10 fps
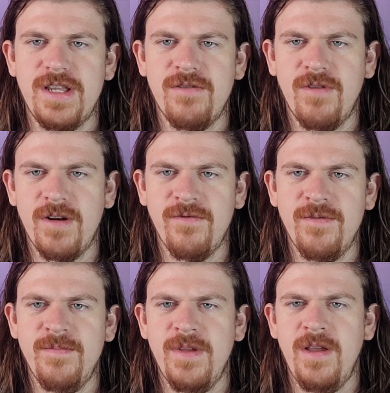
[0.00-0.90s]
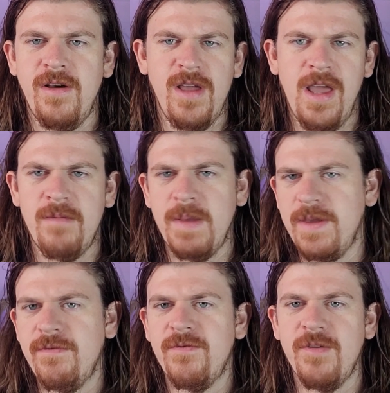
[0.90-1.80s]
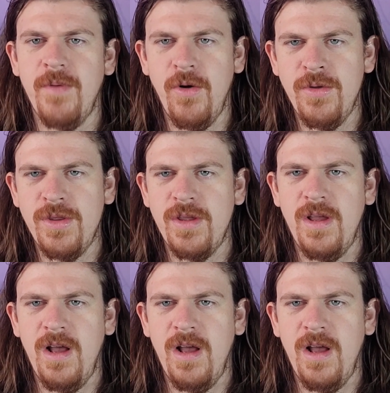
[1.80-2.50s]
either one of them, and maybe even for both.